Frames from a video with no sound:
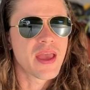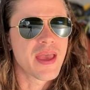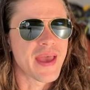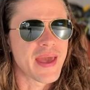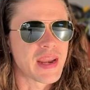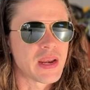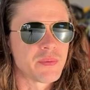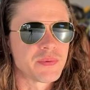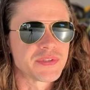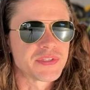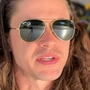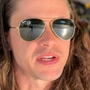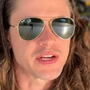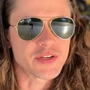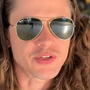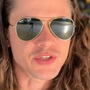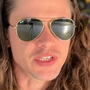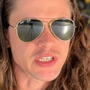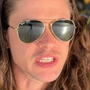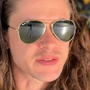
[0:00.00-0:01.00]
And it was an
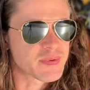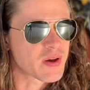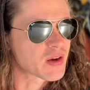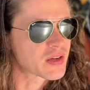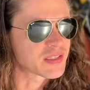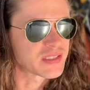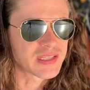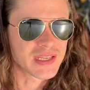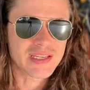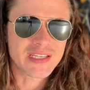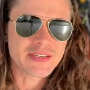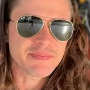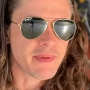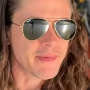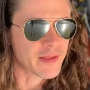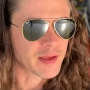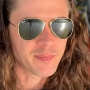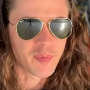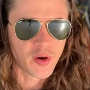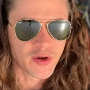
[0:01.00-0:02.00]
interesting smell because it didn't smell
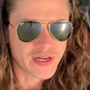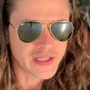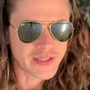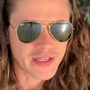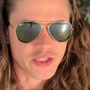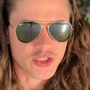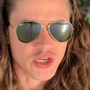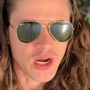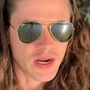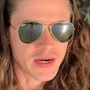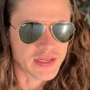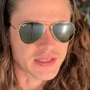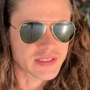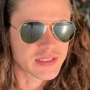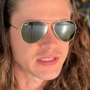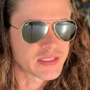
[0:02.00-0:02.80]
like burning electronics.